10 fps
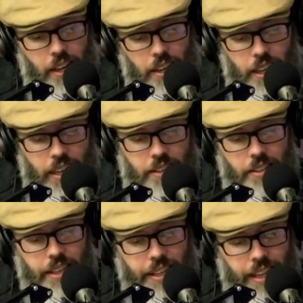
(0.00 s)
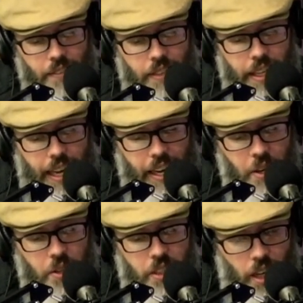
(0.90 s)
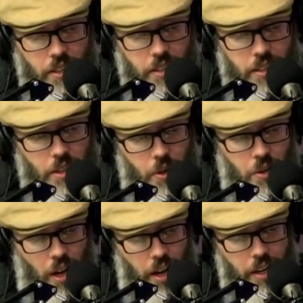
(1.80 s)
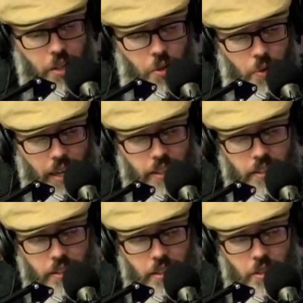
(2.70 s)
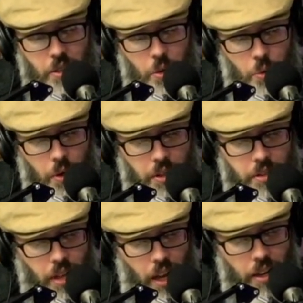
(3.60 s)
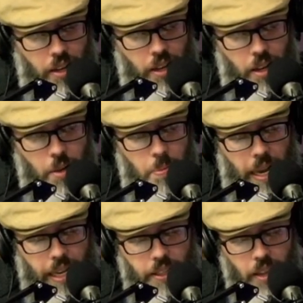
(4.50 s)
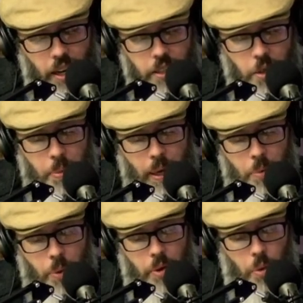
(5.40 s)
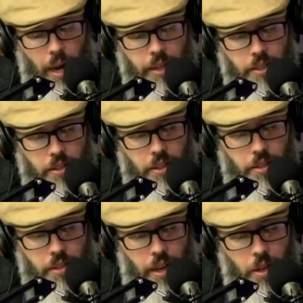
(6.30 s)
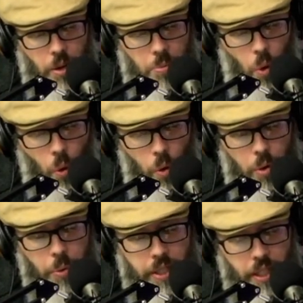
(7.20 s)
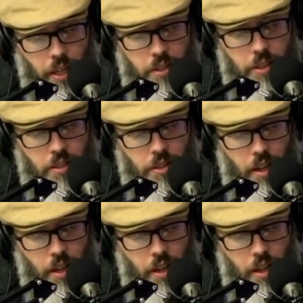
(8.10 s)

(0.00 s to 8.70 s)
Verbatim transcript: He says, "Give the king your justice, O God, and your righteousness to the royal son. May he judge your people with righteousness and your poor with justice.